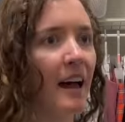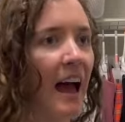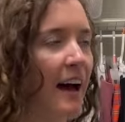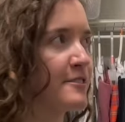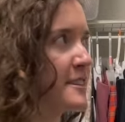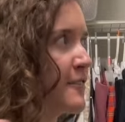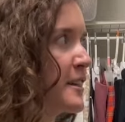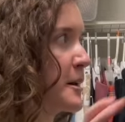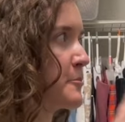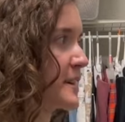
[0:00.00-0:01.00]
have stuff
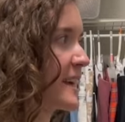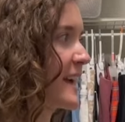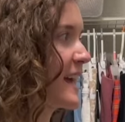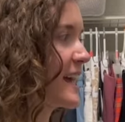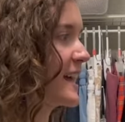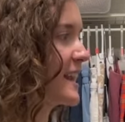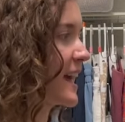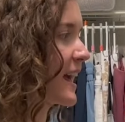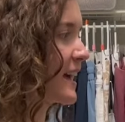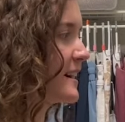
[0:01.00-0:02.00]
that I'm bringing in
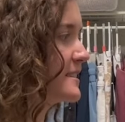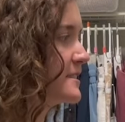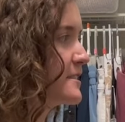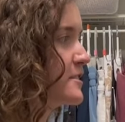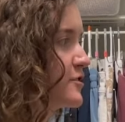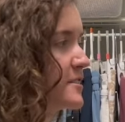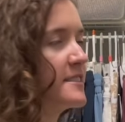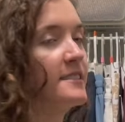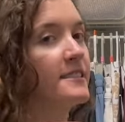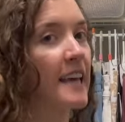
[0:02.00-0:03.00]
and just
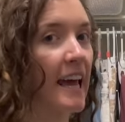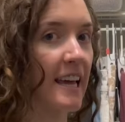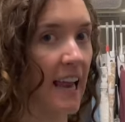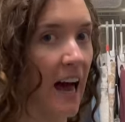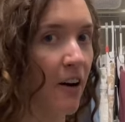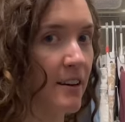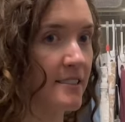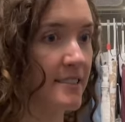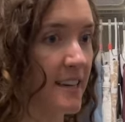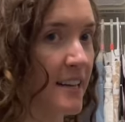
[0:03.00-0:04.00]
take it out
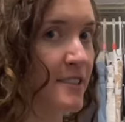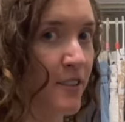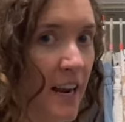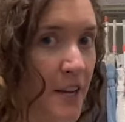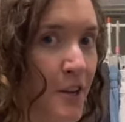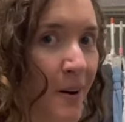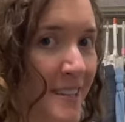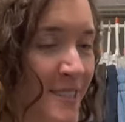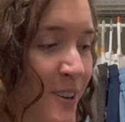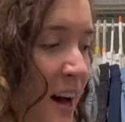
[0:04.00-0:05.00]
instead so that I know I
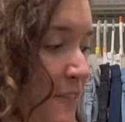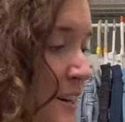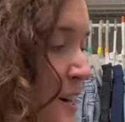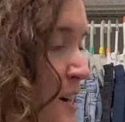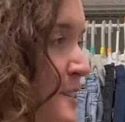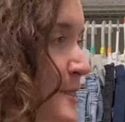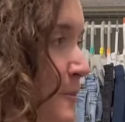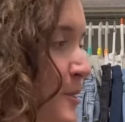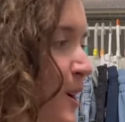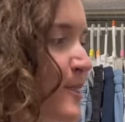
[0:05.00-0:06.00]
still have
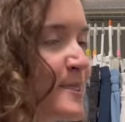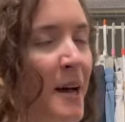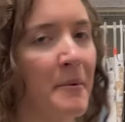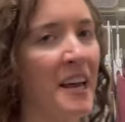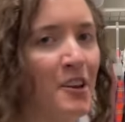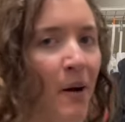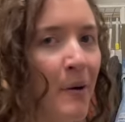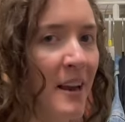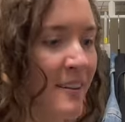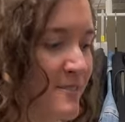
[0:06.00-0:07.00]
some clothes. I mean, I know I
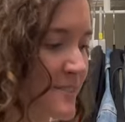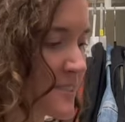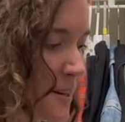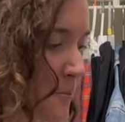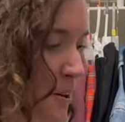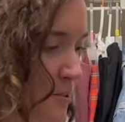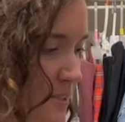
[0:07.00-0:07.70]
would have some clothes